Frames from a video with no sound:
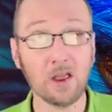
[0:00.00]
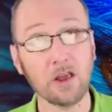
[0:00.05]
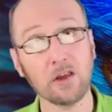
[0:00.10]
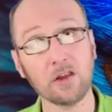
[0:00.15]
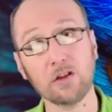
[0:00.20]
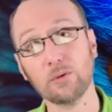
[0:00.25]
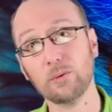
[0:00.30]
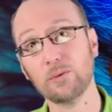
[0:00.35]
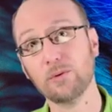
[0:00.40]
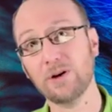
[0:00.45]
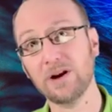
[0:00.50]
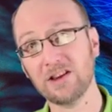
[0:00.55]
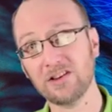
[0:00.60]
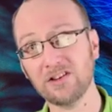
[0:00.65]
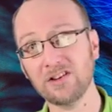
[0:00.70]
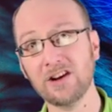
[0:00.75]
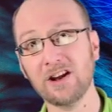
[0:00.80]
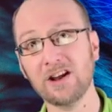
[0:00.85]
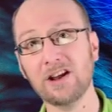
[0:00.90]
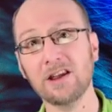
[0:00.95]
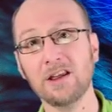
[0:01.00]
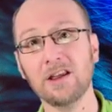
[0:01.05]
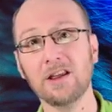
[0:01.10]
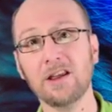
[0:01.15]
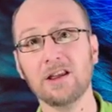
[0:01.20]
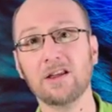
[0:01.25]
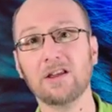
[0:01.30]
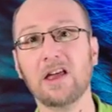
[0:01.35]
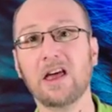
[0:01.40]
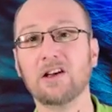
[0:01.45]
The retina
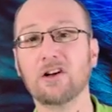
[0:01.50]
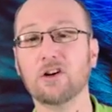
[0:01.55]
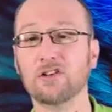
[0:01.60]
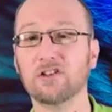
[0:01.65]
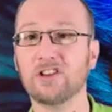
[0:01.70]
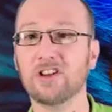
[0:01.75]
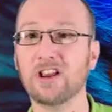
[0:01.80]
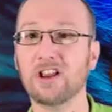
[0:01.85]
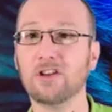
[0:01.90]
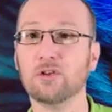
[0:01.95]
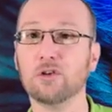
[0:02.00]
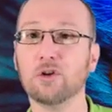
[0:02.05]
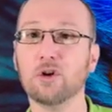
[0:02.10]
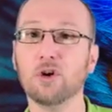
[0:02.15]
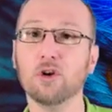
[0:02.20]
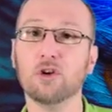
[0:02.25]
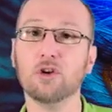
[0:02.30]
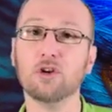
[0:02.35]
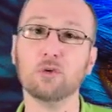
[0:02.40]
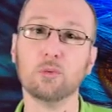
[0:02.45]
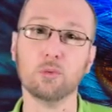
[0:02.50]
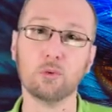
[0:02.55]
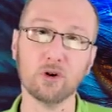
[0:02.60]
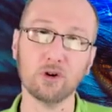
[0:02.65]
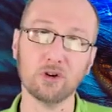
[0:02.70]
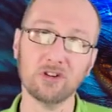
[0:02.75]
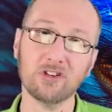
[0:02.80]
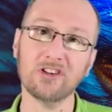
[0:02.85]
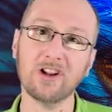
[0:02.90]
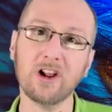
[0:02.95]
contains
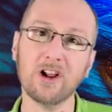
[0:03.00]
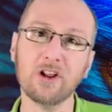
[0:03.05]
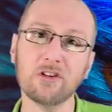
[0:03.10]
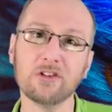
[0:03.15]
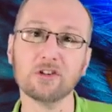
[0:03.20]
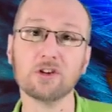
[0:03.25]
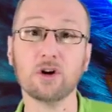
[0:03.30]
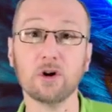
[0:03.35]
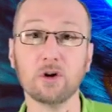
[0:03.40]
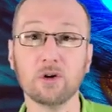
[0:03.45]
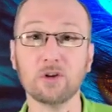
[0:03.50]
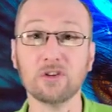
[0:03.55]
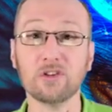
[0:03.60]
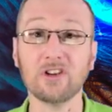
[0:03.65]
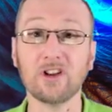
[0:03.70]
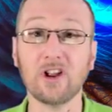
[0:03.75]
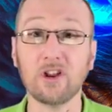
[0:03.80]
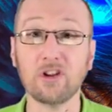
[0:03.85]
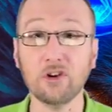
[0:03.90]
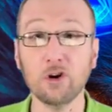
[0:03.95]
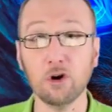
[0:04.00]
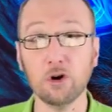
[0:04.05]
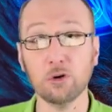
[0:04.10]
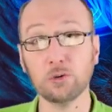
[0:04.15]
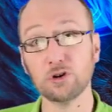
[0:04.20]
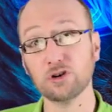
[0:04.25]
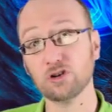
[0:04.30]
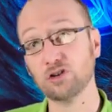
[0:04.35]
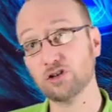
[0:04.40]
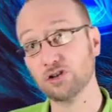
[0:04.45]
rod cells and cone cells
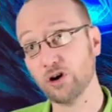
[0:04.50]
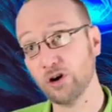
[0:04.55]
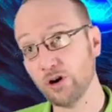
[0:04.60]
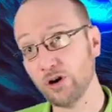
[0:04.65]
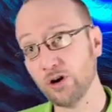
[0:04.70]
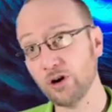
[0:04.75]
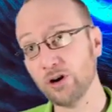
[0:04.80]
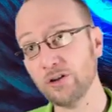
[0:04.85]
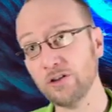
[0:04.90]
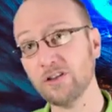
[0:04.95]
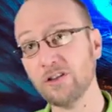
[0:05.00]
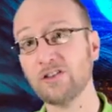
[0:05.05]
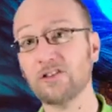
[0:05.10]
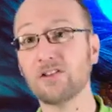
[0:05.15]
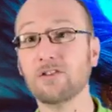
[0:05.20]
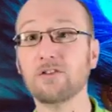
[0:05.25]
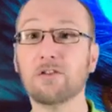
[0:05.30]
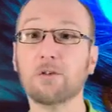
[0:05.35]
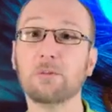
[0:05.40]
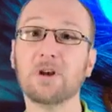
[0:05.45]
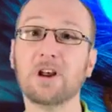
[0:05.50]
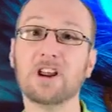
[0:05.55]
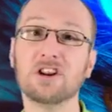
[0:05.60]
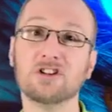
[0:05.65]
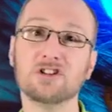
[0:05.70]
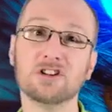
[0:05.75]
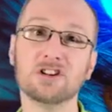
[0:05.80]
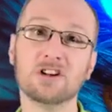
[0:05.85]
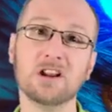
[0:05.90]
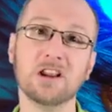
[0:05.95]
which turn this
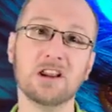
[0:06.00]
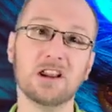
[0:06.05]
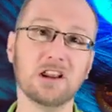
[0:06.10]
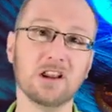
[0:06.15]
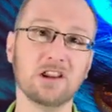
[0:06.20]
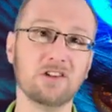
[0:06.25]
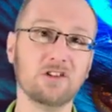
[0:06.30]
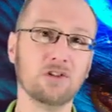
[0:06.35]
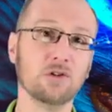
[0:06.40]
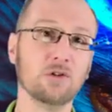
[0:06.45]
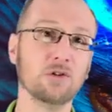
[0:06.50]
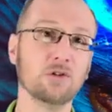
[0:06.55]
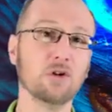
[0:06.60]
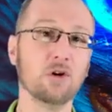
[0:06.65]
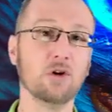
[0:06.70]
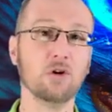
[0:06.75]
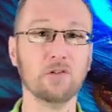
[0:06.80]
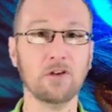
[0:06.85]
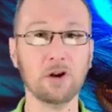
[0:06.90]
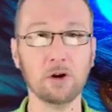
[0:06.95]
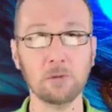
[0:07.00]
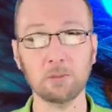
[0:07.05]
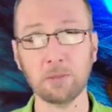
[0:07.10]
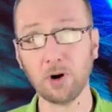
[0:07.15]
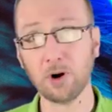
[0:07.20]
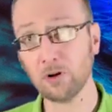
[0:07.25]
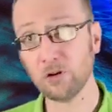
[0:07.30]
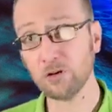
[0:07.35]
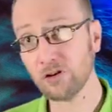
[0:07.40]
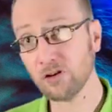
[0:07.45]
information into nerve
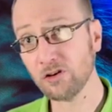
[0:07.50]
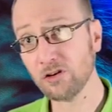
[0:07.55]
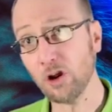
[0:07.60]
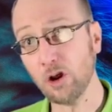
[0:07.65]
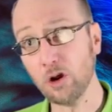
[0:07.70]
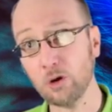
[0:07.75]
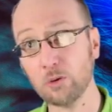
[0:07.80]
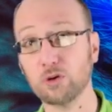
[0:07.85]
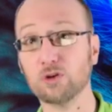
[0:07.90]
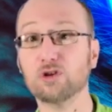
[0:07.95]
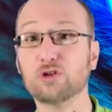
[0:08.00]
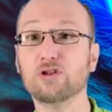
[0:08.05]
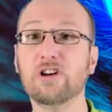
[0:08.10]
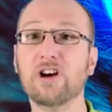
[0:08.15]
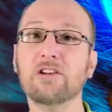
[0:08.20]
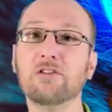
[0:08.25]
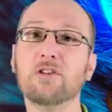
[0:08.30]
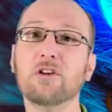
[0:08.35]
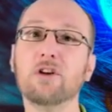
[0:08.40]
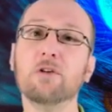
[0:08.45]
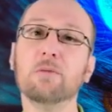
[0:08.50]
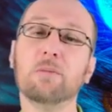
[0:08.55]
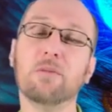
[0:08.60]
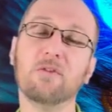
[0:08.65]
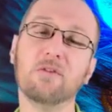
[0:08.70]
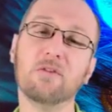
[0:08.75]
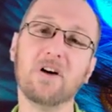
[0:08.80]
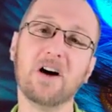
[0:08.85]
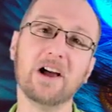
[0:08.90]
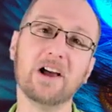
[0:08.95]
impulses which travel
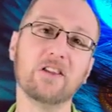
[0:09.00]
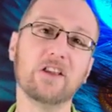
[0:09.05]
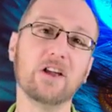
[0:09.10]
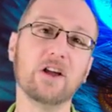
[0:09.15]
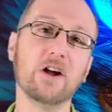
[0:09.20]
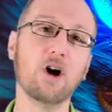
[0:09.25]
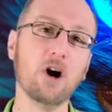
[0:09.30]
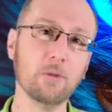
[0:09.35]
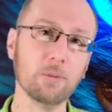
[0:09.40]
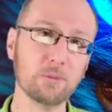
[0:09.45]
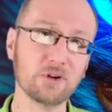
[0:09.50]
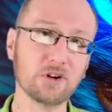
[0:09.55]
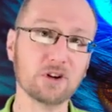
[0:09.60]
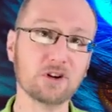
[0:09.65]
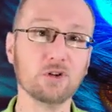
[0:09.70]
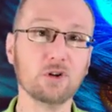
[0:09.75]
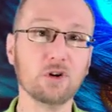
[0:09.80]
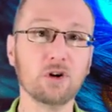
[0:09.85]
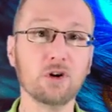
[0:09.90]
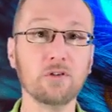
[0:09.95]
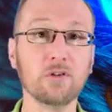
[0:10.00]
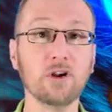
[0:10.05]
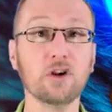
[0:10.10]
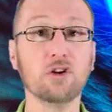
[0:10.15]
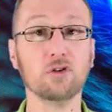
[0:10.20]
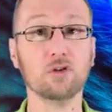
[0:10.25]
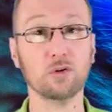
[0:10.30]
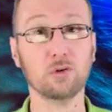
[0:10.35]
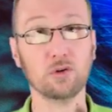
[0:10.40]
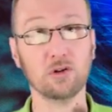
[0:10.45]
via the optic nerve
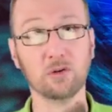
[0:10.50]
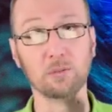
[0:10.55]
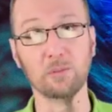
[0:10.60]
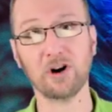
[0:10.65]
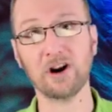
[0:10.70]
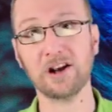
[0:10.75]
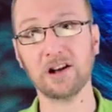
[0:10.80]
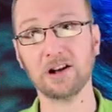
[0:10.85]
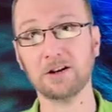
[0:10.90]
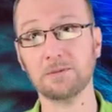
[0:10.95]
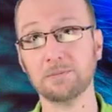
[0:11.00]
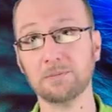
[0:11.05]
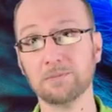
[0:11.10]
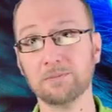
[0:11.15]
to the brain.